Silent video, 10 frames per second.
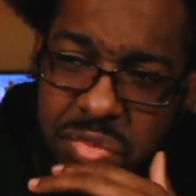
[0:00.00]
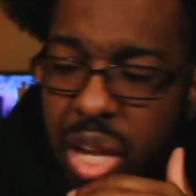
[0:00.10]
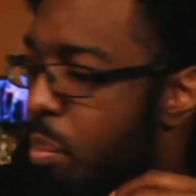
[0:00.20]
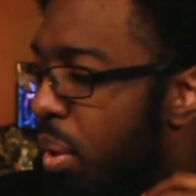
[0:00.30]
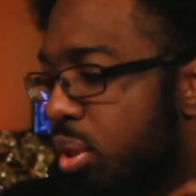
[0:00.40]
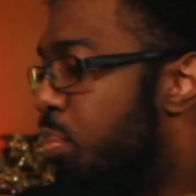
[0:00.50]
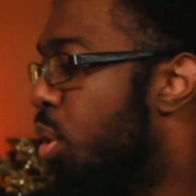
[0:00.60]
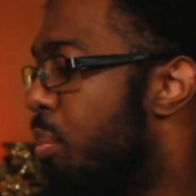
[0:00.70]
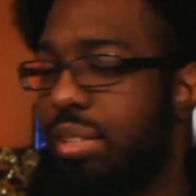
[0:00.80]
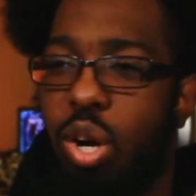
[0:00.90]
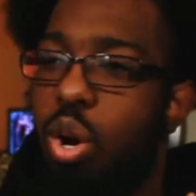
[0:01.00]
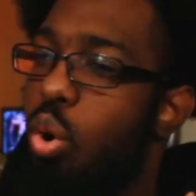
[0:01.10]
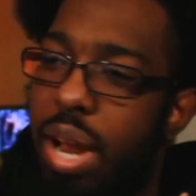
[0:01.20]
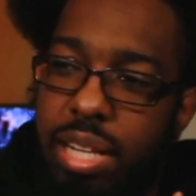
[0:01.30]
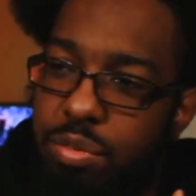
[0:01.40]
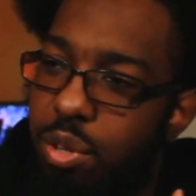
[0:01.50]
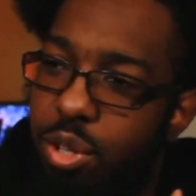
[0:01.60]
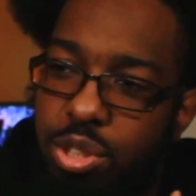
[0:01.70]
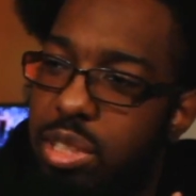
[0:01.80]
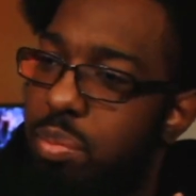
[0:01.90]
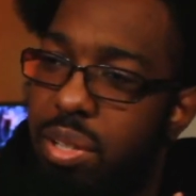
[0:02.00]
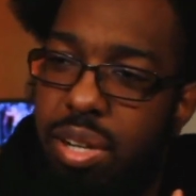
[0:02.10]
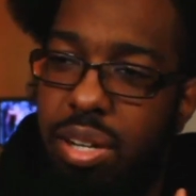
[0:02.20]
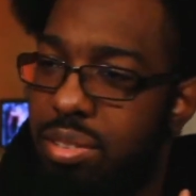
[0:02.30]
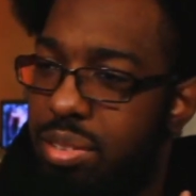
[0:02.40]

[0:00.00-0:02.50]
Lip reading: I'm about to pull back the whole last verse just because.